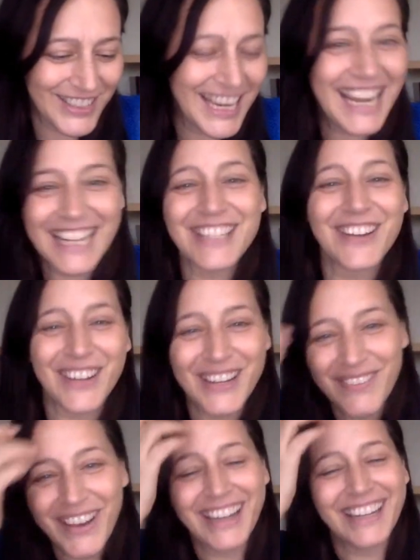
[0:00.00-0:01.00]
date. So
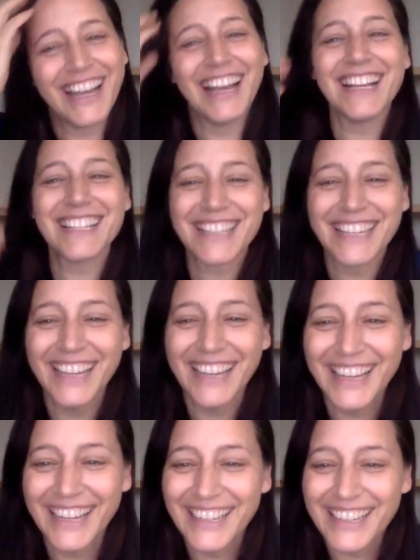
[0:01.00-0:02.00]
come on, guys.
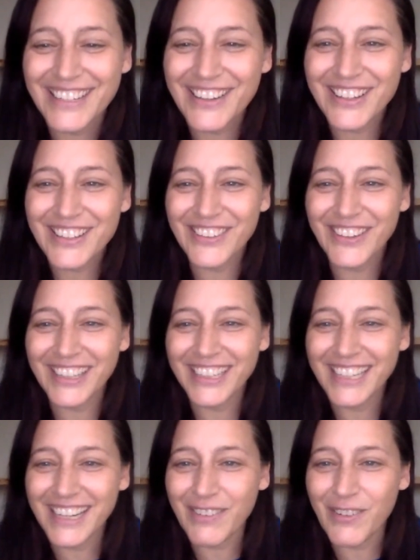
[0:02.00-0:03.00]
Shantu, I
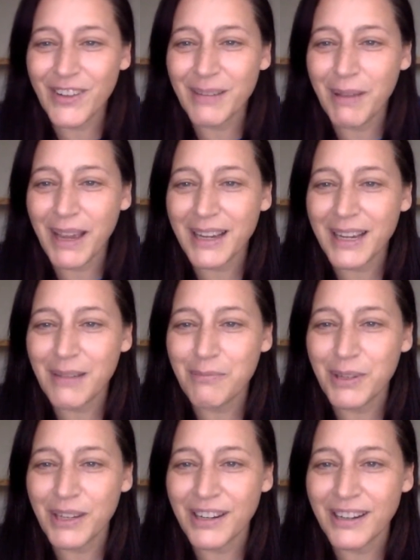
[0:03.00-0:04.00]
didn't. I'm going back up
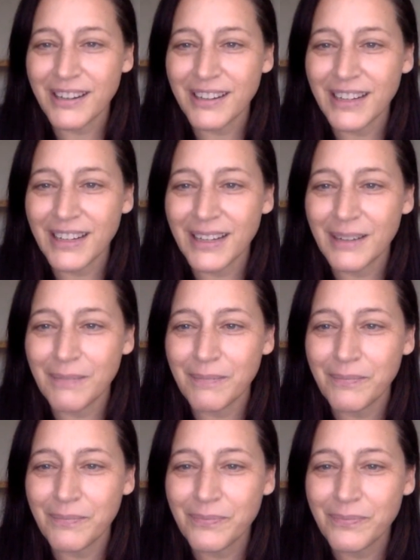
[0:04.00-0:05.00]
here. Um,